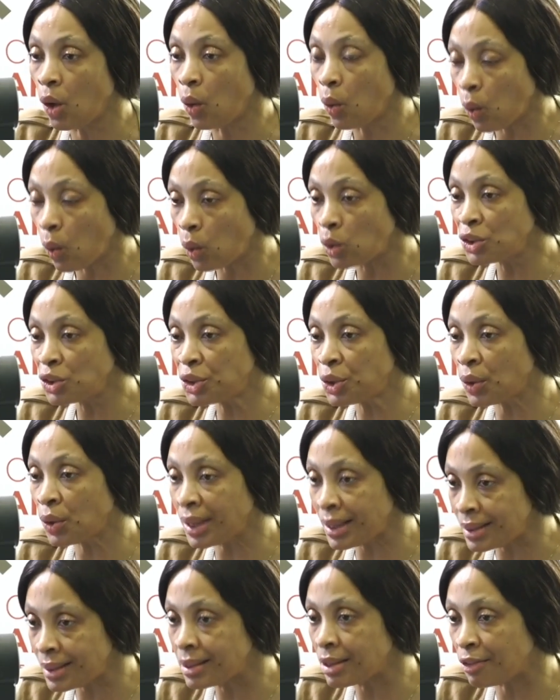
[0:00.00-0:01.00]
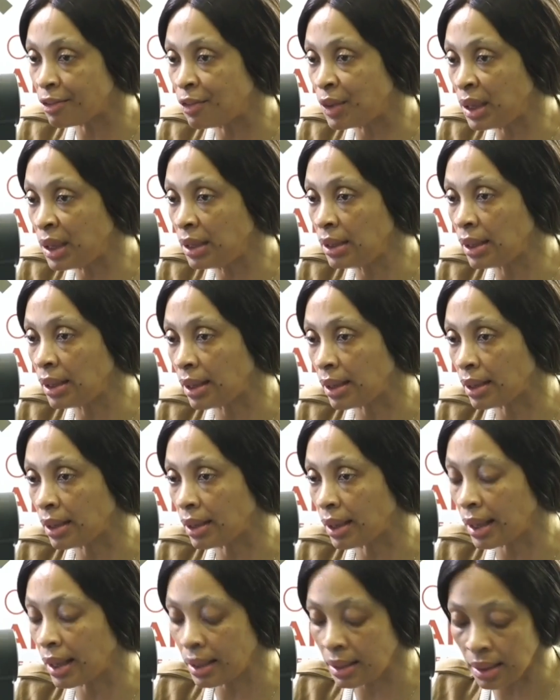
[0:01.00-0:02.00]
also
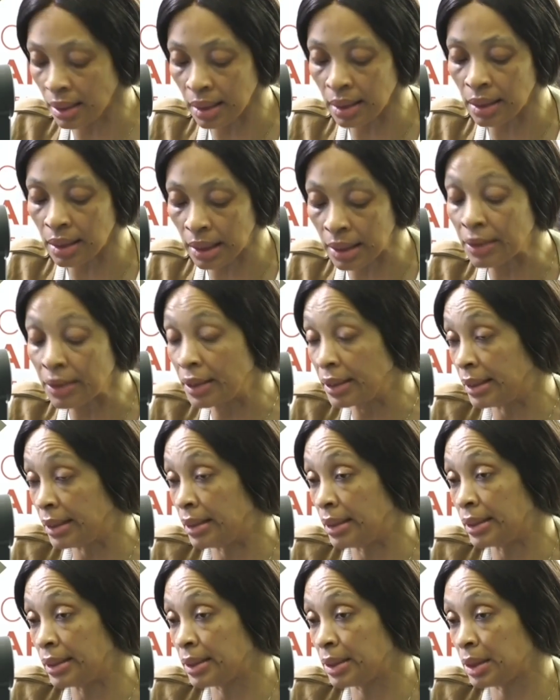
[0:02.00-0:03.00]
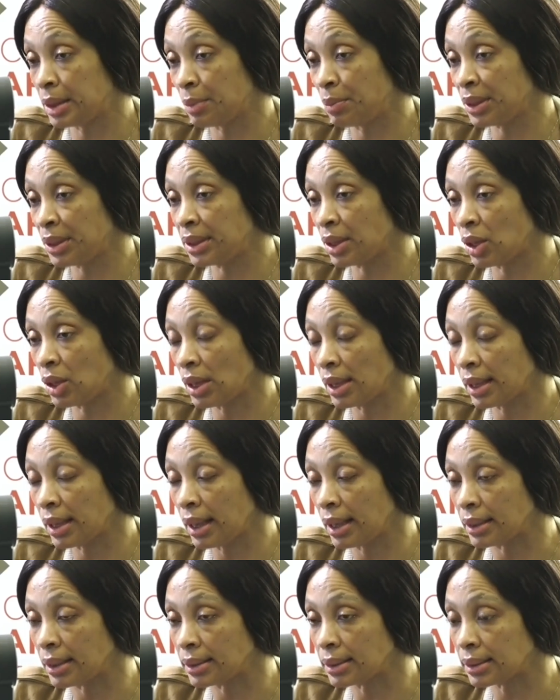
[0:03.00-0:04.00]
intervening in this particular
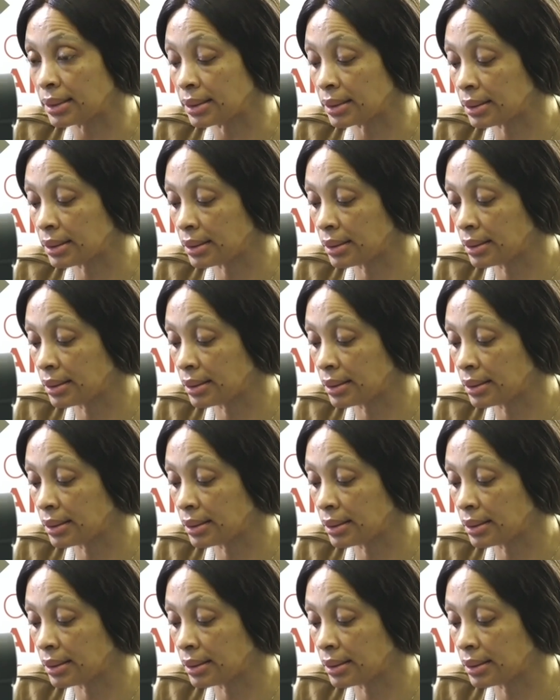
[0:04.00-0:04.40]
case?